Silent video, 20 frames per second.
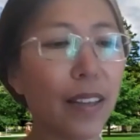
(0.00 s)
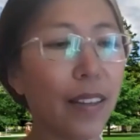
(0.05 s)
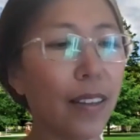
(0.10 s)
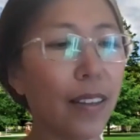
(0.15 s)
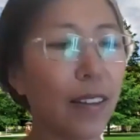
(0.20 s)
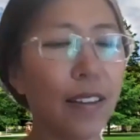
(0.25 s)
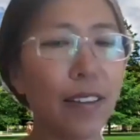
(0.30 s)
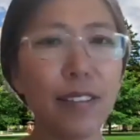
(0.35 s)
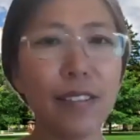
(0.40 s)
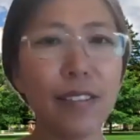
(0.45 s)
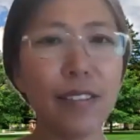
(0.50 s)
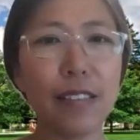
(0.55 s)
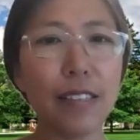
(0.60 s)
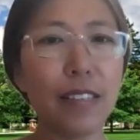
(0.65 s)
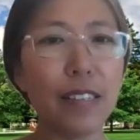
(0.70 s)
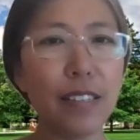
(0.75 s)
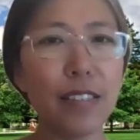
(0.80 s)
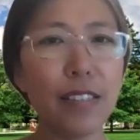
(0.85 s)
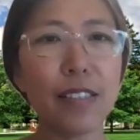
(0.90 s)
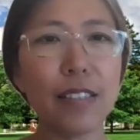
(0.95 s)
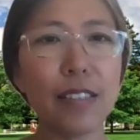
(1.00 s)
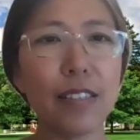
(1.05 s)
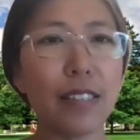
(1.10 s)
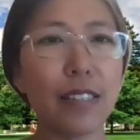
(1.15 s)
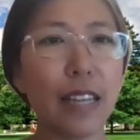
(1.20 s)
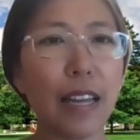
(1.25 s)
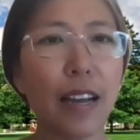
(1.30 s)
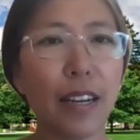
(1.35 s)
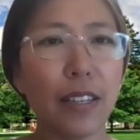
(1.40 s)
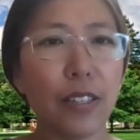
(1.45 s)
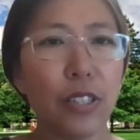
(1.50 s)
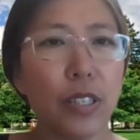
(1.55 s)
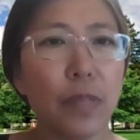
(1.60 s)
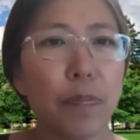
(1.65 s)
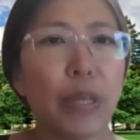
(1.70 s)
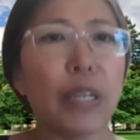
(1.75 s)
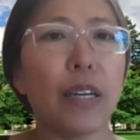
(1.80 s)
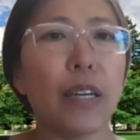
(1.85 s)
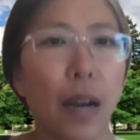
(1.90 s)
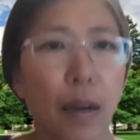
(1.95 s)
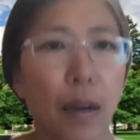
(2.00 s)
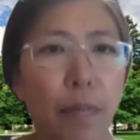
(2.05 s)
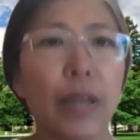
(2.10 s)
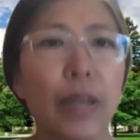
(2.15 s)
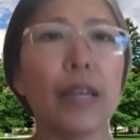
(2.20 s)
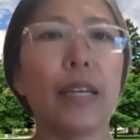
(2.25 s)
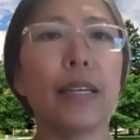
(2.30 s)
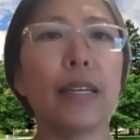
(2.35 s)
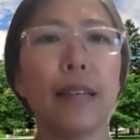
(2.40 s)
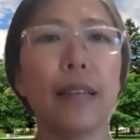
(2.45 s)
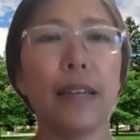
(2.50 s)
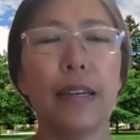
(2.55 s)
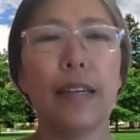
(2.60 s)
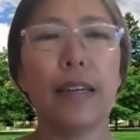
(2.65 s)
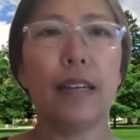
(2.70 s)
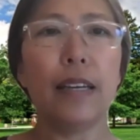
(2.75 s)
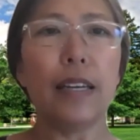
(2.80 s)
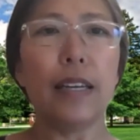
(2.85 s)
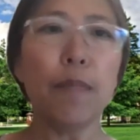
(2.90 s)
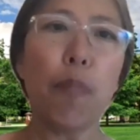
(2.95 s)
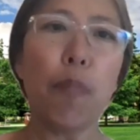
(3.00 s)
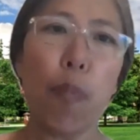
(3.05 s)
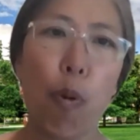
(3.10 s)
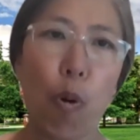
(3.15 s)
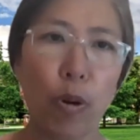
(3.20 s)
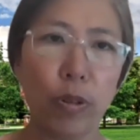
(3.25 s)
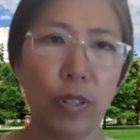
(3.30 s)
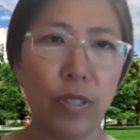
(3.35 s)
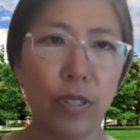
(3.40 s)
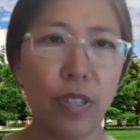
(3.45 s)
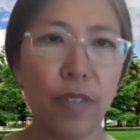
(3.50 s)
as this is actually becoming important